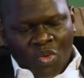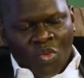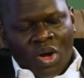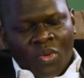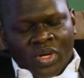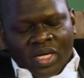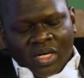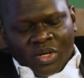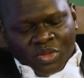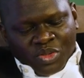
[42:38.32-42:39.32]
Well, we
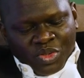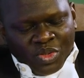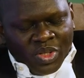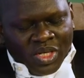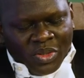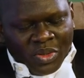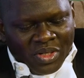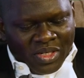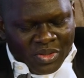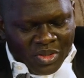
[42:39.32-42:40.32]
can continue and
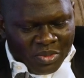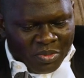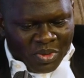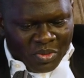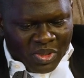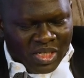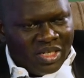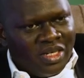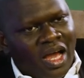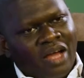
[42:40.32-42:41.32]
on, but
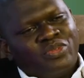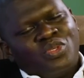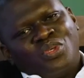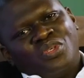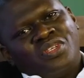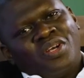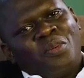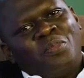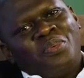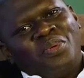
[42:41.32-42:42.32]
we have to
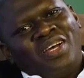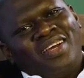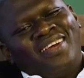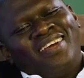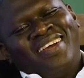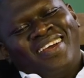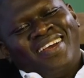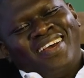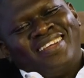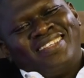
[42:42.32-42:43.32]
stop
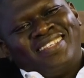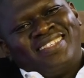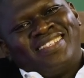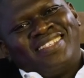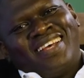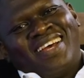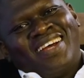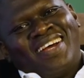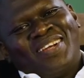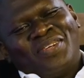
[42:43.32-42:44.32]
this
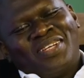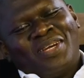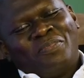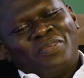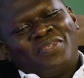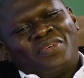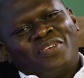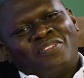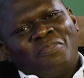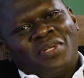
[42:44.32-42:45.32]
another
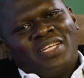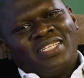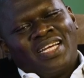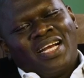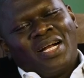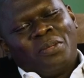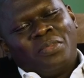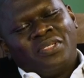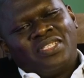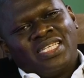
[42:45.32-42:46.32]
episode of Billionaire
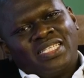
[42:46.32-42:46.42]
Habits,